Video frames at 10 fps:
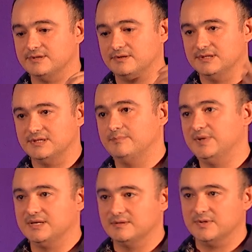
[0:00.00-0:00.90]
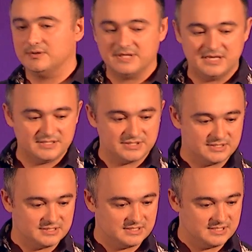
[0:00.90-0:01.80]
on the beacon block hash,
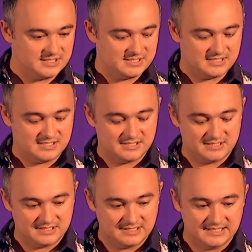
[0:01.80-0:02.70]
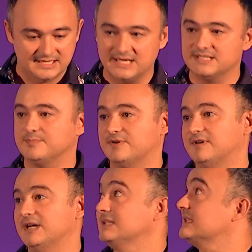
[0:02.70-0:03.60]
and that
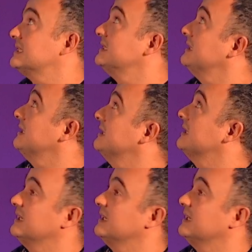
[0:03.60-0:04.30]
provides us the